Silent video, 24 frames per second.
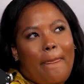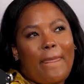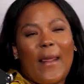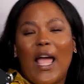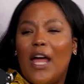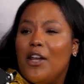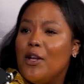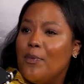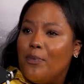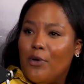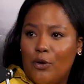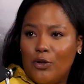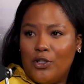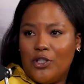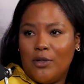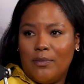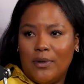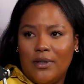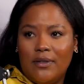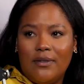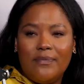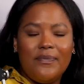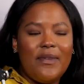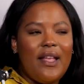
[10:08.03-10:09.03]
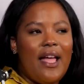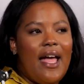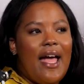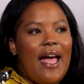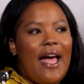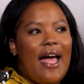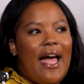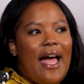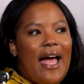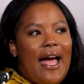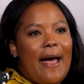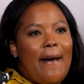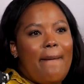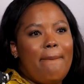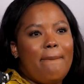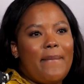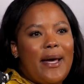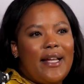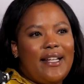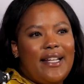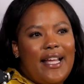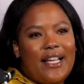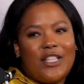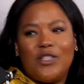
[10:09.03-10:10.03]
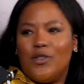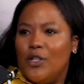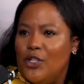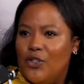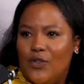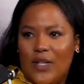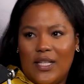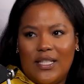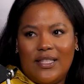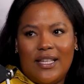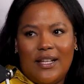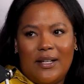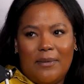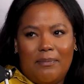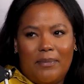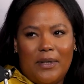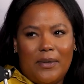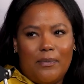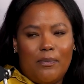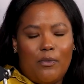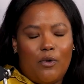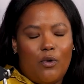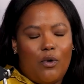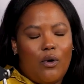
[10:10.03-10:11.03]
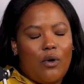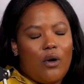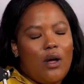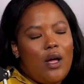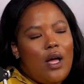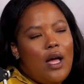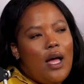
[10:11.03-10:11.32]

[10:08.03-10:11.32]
unapproachable, I'd like to address that a bit more.